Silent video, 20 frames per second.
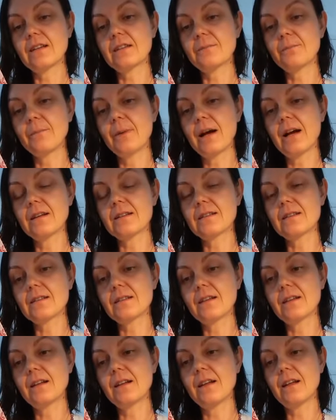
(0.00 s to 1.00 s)
and
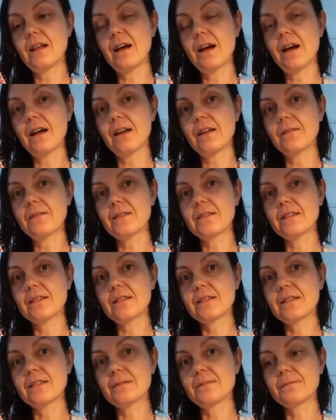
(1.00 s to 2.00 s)
past
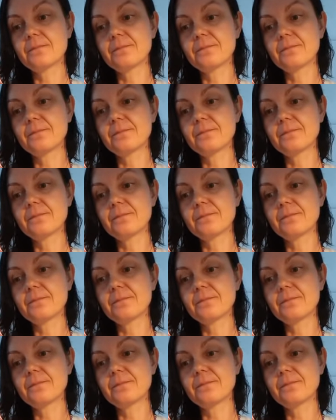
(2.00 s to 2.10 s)
lives.